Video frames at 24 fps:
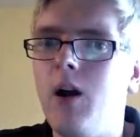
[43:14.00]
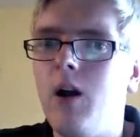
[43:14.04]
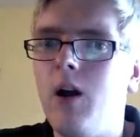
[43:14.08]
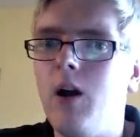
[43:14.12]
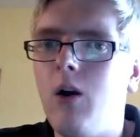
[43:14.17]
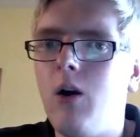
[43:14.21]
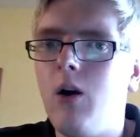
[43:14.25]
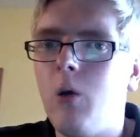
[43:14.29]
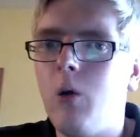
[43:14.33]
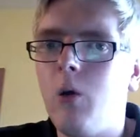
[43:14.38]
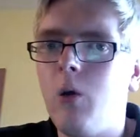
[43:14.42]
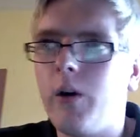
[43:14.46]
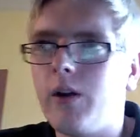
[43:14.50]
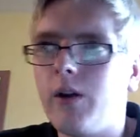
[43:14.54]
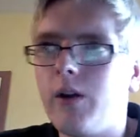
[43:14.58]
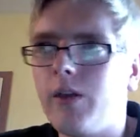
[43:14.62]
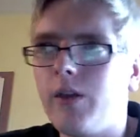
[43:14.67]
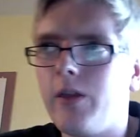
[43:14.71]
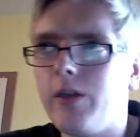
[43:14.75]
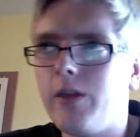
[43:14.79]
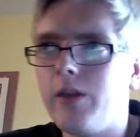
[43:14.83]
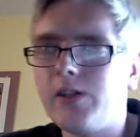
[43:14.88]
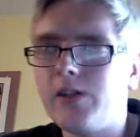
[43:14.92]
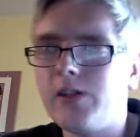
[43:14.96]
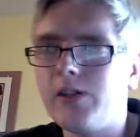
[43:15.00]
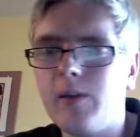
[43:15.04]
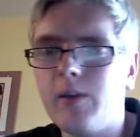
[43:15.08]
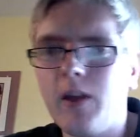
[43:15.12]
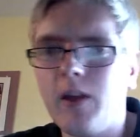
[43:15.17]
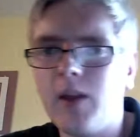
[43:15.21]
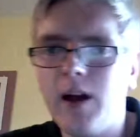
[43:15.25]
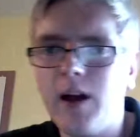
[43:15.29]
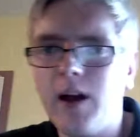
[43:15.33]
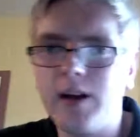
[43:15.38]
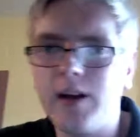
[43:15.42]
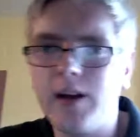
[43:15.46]
where the
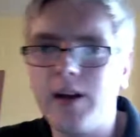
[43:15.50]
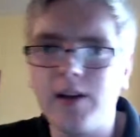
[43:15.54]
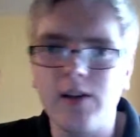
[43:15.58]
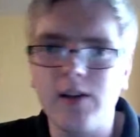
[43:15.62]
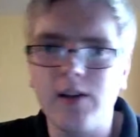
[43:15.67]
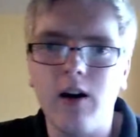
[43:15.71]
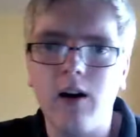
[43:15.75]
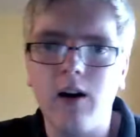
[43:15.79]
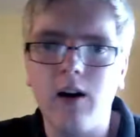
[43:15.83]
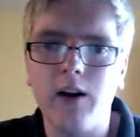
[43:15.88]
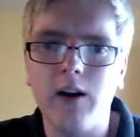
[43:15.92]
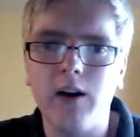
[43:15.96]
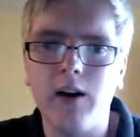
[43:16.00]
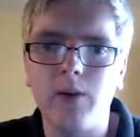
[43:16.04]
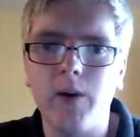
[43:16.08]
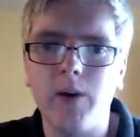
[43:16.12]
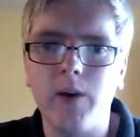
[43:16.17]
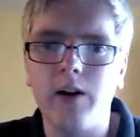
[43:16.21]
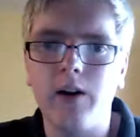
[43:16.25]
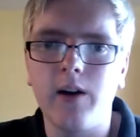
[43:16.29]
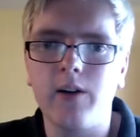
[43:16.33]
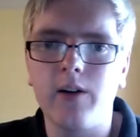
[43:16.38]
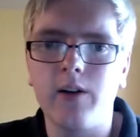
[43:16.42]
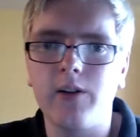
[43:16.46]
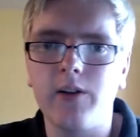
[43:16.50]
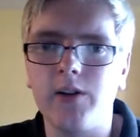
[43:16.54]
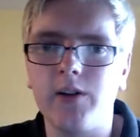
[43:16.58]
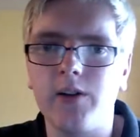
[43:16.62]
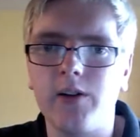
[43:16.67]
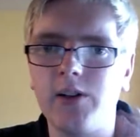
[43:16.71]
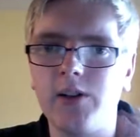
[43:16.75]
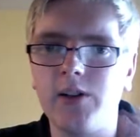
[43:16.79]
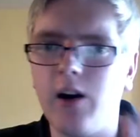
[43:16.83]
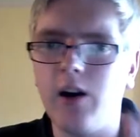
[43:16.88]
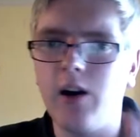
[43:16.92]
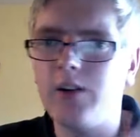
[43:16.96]
similarities are, and where they're
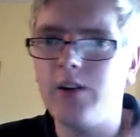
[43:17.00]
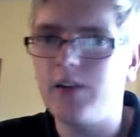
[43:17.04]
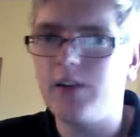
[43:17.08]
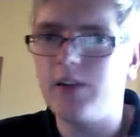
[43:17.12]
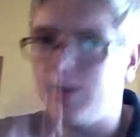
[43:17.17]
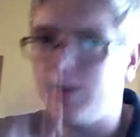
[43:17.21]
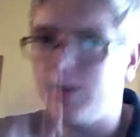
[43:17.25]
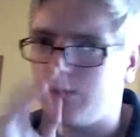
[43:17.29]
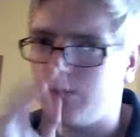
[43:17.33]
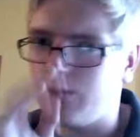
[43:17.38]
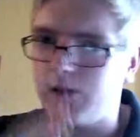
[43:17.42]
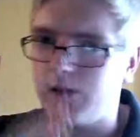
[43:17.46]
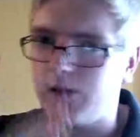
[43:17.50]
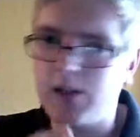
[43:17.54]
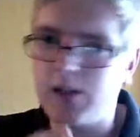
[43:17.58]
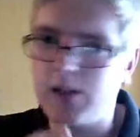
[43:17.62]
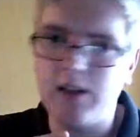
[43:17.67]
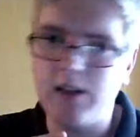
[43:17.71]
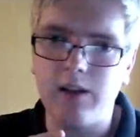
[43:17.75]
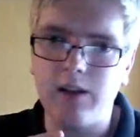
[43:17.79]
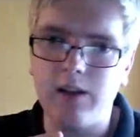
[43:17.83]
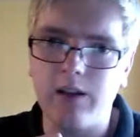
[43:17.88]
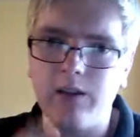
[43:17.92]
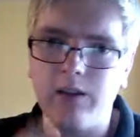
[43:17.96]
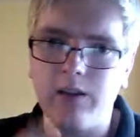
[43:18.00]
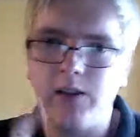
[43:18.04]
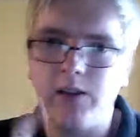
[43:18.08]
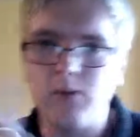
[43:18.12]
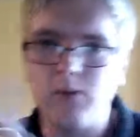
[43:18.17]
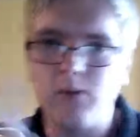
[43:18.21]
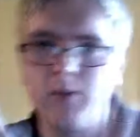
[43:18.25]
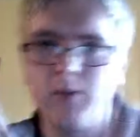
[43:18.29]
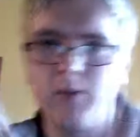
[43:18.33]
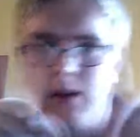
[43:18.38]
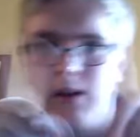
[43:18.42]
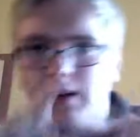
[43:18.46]
starting to see that this
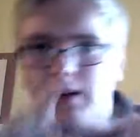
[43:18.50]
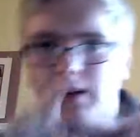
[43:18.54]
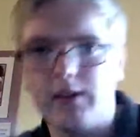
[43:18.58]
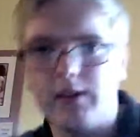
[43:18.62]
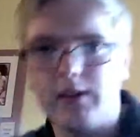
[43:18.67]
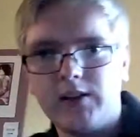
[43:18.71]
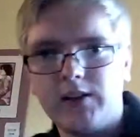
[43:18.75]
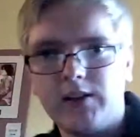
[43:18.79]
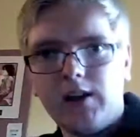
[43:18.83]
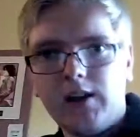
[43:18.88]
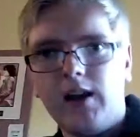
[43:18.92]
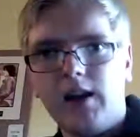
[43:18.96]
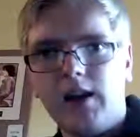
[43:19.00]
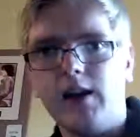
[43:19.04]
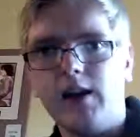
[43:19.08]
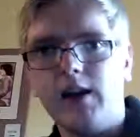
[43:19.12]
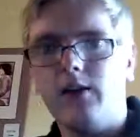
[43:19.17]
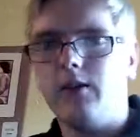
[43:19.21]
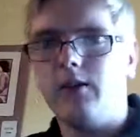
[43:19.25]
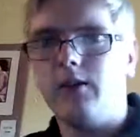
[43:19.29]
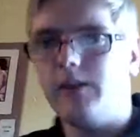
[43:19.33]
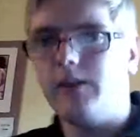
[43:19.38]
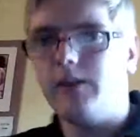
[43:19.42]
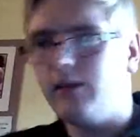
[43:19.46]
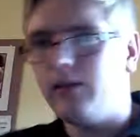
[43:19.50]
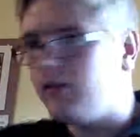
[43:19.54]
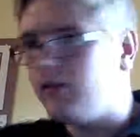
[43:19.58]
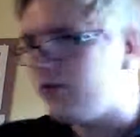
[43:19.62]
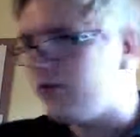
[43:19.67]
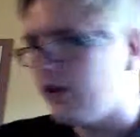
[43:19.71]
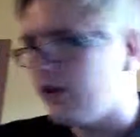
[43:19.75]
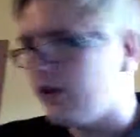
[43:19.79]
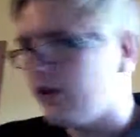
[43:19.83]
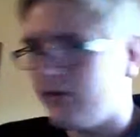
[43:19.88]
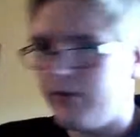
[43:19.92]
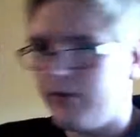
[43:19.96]
would be like the tail, and they've
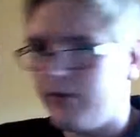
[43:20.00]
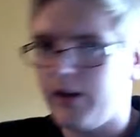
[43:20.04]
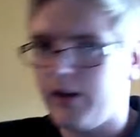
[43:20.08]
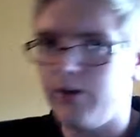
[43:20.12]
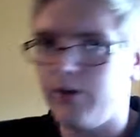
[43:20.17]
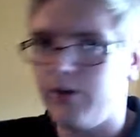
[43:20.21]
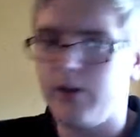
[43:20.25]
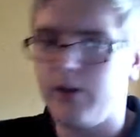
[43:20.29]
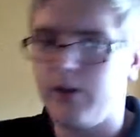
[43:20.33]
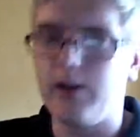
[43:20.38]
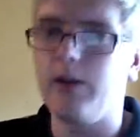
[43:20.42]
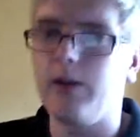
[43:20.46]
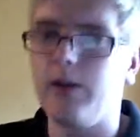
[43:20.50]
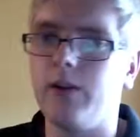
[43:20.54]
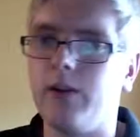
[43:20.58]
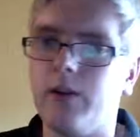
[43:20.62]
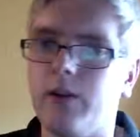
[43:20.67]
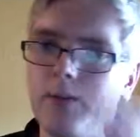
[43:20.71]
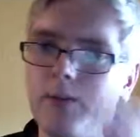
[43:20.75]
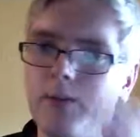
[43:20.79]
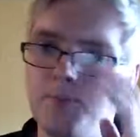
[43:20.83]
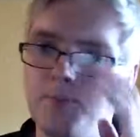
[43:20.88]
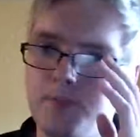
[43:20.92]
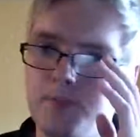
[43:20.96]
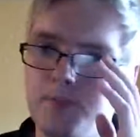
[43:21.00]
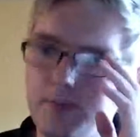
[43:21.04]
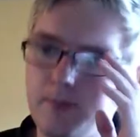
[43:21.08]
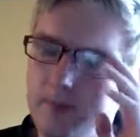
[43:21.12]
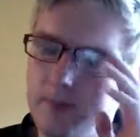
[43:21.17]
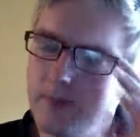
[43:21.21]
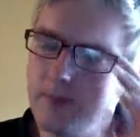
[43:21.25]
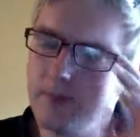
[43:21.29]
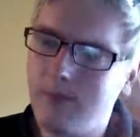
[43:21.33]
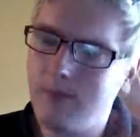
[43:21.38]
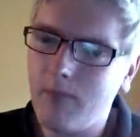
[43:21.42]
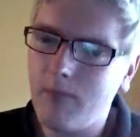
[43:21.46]
done a flip for the tail,
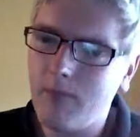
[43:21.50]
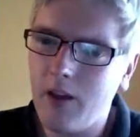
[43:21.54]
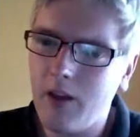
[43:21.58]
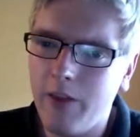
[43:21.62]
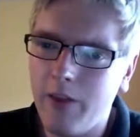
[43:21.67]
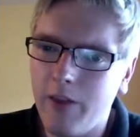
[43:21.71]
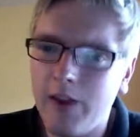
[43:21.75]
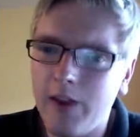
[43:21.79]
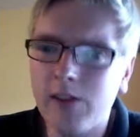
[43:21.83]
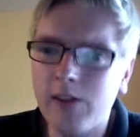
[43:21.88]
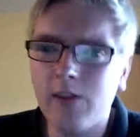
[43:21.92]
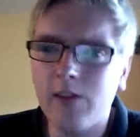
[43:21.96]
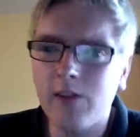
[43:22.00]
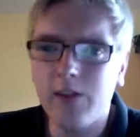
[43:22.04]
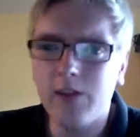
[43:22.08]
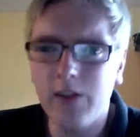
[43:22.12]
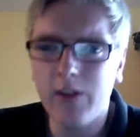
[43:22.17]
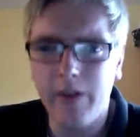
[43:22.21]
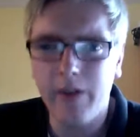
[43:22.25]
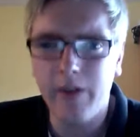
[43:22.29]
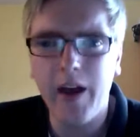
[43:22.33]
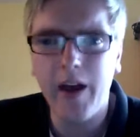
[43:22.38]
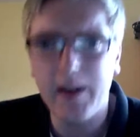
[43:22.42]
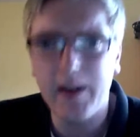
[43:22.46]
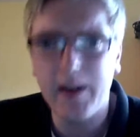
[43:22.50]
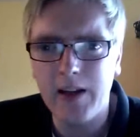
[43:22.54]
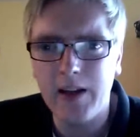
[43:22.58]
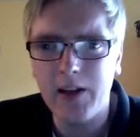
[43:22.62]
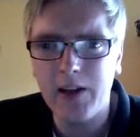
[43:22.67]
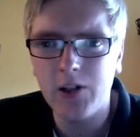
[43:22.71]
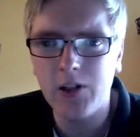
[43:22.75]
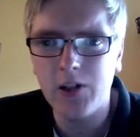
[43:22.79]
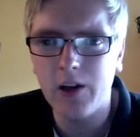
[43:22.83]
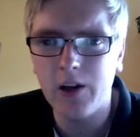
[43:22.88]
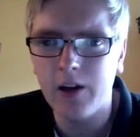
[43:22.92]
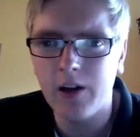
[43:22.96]
things to that
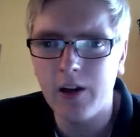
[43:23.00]
nature.